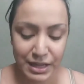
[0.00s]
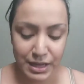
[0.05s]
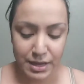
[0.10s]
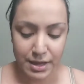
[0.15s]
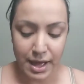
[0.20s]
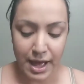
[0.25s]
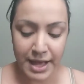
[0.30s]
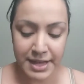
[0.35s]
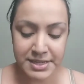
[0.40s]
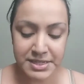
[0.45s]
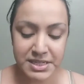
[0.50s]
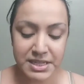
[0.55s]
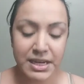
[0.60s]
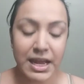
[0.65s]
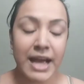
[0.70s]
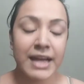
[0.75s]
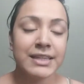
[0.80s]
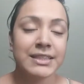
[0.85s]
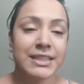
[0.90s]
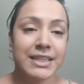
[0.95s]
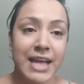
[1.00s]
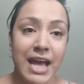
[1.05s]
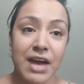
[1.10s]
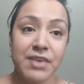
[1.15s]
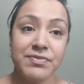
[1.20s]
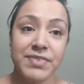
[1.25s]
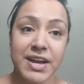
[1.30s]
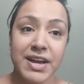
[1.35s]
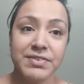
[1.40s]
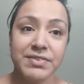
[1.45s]
I did I did
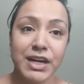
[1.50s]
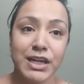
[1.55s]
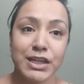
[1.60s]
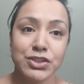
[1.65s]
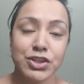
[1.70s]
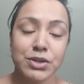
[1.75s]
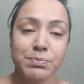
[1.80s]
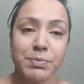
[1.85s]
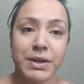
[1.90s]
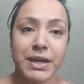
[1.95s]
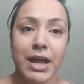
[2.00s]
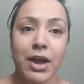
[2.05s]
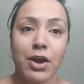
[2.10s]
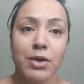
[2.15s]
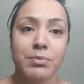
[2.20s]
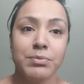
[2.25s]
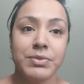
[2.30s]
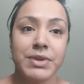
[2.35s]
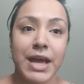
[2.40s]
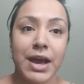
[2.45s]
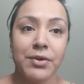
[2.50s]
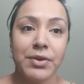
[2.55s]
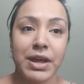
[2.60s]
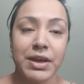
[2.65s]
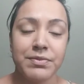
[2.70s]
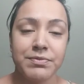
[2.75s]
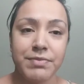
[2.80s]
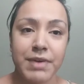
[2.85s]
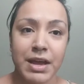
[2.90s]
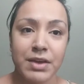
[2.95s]
have 500, but now I'm down
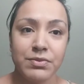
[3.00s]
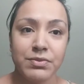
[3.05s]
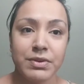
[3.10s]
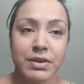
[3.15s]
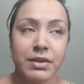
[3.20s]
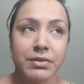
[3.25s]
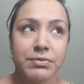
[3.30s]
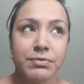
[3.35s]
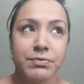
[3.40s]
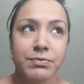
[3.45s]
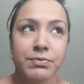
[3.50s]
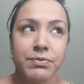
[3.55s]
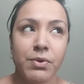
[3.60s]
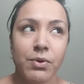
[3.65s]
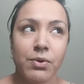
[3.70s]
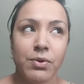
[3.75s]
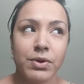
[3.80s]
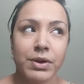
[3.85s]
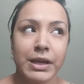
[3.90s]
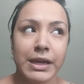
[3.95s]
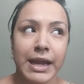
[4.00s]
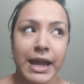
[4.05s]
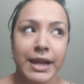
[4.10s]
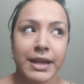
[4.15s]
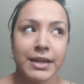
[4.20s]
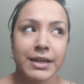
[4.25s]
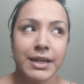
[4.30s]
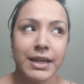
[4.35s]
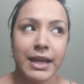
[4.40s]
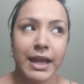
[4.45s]
at 5
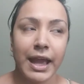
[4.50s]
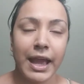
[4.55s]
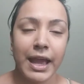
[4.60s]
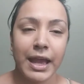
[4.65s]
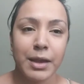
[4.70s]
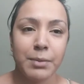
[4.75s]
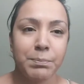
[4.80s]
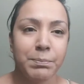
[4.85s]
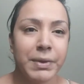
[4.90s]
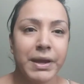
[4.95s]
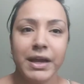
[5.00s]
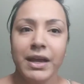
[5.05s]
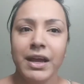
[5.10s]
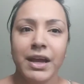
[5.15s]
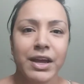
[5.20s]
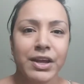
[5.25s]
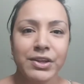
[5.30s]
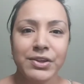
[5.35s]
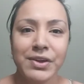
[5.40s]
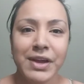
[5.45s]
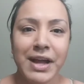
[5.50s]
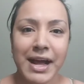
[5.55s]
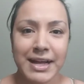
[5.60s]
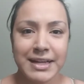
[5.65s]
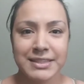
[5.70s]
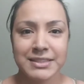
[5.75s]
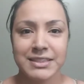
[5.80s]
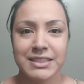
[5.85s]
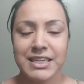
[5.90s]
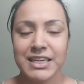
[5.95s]
498. But you
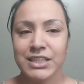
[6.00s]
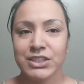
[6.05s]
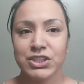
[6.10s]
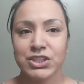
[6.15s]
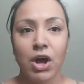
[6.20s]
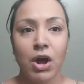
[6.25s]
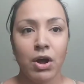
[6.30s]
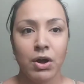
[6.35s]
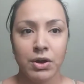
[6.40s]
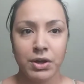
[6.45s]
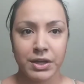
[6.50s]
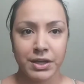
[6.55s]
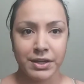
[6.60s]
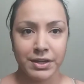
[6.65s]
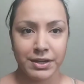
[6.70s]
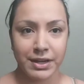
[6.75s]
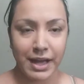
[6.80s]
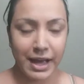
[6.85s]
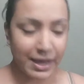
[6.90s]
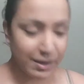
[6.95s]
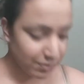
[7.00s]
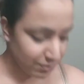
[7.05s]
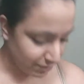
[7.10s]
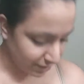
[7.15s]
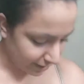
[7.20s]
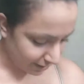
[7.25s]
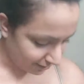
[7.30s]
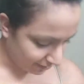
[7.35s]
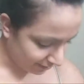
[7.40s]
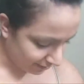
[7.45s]
guys, it's all good. I don't
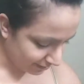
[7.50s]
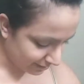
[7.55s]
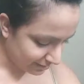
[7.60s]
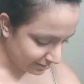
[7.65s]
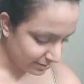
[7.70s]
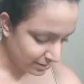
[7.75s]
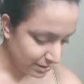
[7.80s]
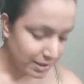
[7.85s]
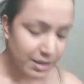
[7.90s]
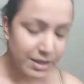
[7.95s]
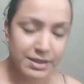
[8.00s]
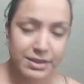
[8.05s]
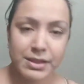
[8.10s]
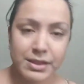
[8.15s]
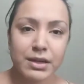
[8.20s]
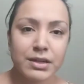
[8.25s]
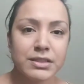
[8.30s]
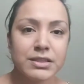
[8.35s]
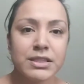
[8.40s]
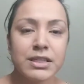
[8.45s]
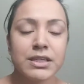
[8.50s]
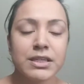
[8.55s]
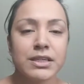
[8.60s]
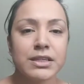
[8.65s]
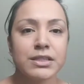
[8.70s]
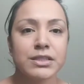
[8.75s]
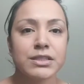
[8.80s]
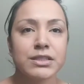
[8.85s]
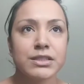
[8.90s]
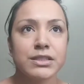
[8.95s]
care the
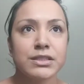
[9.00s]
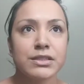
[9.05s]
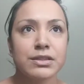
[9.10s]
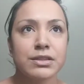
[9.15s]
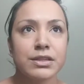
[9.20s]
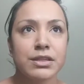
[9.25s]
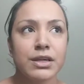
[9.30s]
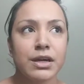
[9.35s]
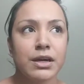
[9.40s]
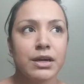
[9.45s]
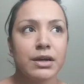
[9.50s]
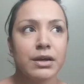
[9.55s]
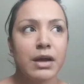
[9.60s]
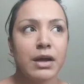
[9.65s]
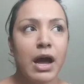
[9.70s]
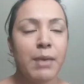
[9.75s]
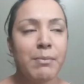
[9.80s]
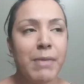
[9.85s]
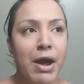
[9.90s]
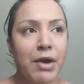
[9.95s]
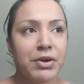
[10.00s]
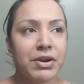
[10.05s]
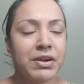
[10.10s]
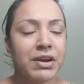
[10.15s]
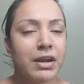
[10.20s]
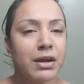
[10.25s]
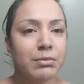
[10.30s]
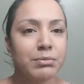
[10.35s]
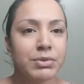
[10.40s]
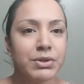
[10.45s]
the the amount
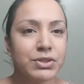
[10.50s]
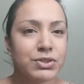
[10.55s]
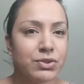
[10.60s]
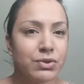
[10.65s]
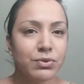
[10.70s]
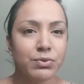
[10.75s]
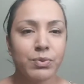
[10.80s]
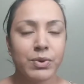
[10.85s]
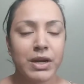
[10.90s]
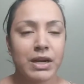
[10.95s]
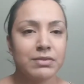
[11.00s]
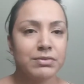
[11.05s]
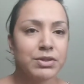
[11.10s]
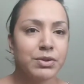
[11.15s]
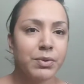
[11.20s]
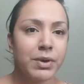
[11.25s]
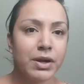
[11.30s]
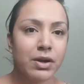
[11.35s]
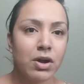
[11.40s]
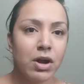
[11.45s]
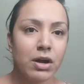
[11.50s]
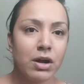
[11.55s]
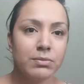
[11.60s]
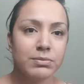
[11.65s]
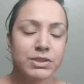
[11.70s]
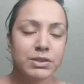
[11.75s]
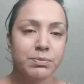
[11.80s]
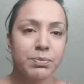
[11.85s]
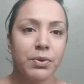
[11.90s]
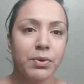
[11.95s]
of numbers or whatever you want to call
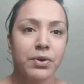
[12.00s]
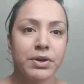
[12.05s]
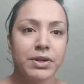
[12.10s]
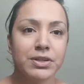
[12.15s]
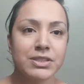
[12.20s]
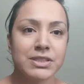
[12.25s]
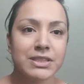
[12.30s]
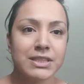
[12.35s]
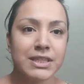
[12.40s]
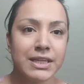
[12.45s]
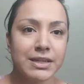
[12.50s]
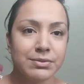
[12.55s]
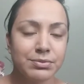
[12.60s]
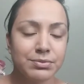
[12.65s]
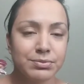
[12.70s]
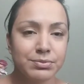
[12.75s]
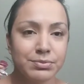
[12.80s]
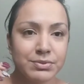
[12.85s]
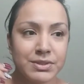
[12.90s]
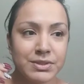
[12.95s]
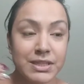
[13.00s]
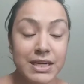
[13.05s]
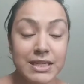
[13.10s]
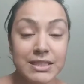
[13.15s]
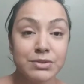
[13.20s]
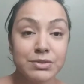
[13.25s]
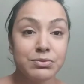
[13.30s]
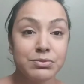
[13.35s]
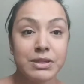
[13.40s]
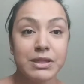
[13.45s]
them supporters it
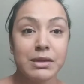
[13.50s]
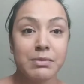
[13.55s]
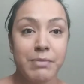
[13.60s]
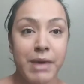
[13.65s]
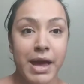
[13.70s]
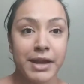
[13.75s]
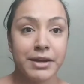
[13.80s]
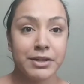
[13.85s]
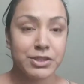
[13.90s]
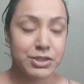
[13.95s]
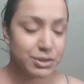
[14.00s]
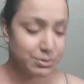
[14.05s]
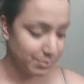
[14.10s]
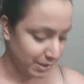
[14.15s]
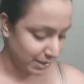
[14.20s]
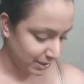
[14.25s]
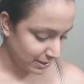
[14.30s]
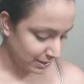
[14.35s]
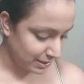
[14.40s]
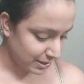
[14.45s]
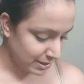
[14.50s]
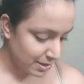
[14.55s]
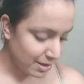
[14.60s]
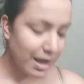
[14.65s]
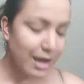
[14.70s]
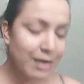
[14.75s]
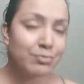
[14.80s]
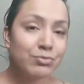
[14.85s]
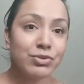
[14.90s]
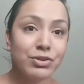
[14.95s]
doesn't really matter to me
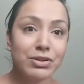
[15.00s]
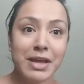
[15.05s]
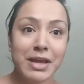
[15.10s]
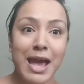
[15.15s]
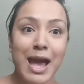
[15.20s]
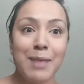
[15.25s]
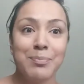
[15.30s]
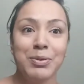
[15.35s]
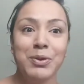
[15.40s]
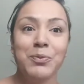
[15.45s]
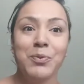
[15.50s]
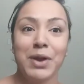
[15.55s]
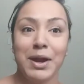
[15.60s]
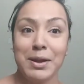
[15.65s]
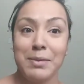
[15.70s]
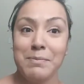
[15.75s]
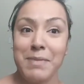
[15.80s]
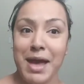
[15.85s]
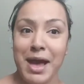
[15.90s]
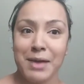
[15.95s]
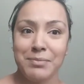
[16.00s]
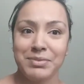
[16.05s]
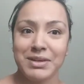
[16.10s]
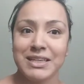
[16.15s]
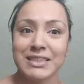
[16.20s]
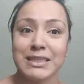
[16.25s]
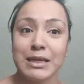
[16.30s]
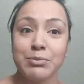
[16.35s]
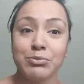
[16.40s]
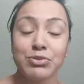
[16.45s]
i'm really happy where i'm at
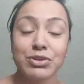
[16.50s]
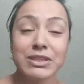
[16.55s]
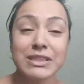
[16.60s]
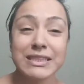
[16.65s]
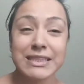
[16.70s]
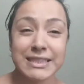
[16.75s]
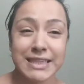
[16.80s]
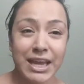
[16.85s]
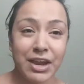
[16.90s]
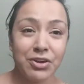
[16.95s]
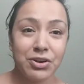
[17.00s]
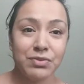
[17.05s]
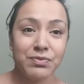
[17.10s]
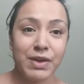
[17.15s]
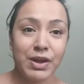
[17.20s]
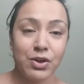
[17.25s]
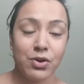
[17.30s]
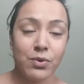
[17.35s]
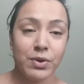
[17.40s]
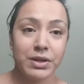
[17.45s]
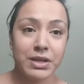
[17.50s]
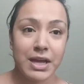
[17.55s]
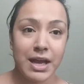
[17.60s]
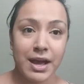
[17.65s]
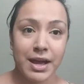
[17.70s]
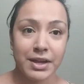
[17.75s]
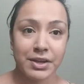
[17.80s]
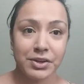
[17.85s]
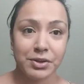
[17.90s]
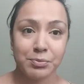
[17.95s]
because i'm really scared if i go any
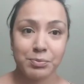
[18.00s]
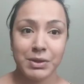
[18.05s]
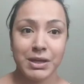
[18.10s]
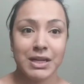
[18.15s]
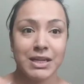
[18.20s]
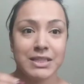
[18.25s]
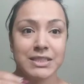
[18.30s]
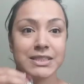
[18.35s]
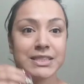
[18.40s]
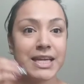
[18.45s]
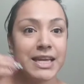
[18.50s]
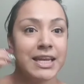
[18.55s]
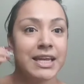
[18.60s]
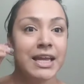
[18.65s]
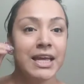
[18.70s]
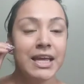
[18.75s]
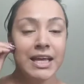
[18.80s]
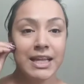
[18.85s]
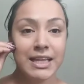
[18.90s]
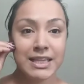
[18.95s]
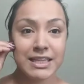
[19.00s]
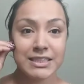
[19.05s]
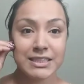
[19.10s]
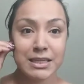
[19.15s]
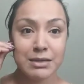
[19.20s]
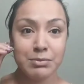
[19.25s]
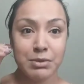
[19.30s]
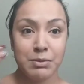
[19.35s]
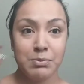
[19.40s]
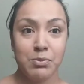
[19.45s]
higher because then there's
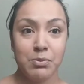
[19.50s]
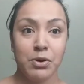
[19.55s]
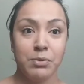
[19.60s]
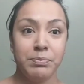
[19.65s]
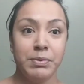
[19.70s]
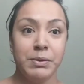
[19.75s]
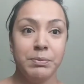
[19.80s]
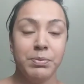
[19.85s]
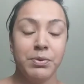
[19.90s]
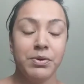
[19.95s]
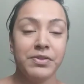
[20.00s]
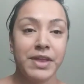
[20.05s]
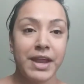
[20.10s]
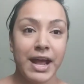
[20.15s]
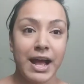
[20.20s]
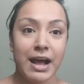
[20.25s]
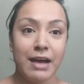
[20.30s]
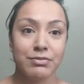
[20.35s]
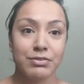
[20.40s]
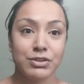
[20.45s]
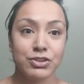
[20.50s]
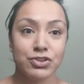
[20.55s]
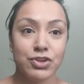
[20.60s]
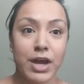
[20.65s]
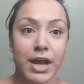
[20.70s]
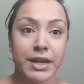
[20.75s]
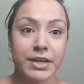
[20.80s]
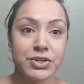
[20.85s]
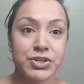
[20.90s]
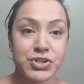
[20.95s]
going to be more people that i have to
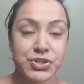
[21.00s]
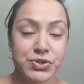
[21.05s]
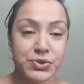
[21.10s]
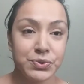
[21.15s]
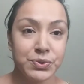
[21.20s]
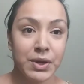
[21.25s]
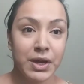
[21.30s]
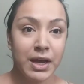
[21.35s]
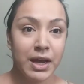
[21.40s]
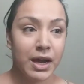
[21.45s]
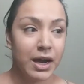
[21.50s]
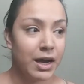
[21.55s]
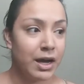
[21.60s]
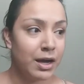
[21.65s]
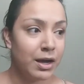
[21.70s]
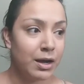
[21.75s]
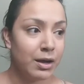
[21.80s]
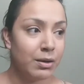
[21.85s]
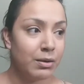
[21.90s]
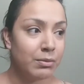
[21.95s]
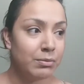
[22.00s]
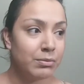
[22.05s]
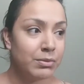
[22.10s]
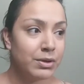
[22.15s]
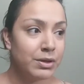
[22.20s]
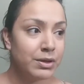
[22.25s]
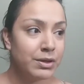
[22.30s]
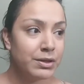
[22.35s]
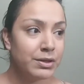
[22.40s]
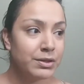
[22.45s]
try to um,
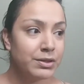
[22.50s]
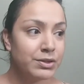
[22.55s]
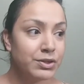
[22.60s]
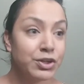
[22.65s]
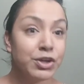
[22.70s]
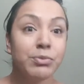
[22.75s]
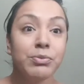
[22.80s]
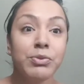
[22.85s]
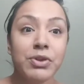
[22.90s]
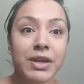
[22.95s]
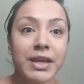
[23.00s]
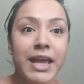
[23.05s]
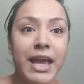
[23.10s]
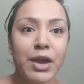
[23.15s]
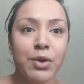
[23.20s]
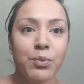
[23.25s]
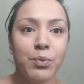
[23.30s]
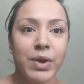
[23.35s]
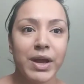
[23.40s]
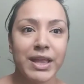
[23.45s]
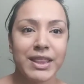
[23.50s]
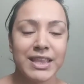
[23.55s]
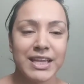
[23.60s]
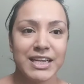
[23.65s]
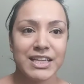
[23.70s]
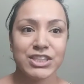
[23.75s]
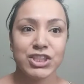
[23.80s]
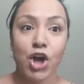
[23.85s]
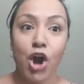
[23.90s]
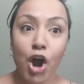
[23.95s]
communicate with and
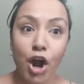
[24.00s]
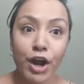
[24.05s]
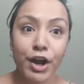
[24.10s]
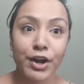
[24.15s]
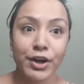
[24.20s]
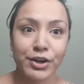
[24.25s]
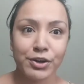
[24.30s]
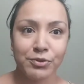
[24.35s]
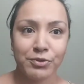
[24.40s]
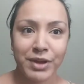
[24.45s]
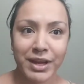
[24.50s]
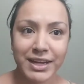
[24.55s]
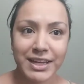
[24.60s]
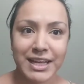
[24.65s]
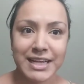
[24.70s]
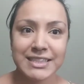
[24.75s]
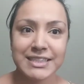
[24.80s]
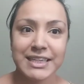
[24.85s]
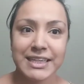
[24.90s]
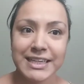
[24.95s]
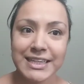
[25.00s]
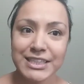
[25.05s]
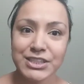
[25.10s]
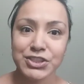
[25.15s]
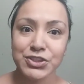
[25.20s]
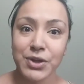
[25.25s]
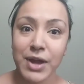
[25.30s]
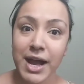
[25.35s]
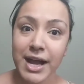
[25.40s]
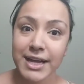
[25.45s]
it's hard already as it
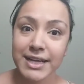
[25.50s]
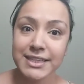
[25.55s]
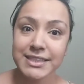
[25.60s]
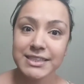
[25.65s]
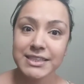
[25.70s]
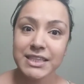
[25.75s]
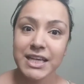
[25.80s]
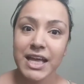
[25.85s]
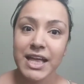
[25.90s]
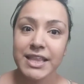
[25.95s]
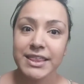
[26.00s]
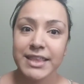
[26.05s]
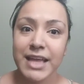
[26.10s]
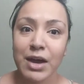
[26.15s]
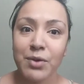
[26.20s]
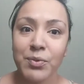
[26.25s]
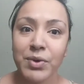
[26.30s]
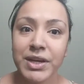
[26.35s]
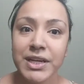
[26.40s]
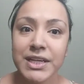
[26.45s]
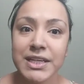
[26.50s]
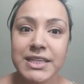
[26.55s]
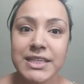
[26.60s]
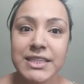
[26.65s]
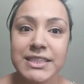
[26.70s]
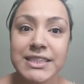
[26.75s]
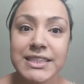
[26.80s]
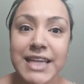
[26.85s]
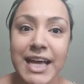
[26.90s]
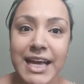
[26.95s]
is you guys that one
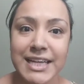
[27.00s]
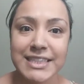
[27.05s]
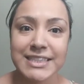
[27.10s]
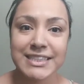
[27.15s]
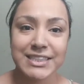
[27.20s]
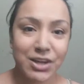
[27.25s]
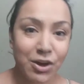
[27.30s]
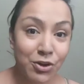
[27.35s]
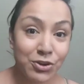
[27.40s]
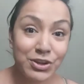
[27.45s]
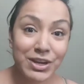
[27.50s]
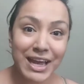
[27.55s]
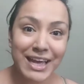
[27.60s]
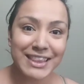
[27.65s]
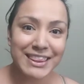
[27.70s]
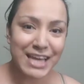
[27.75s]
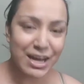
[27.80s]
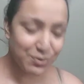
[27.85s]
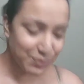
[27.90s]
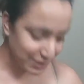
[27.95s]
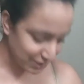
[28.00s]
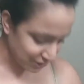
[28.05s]
is nice oh you like that one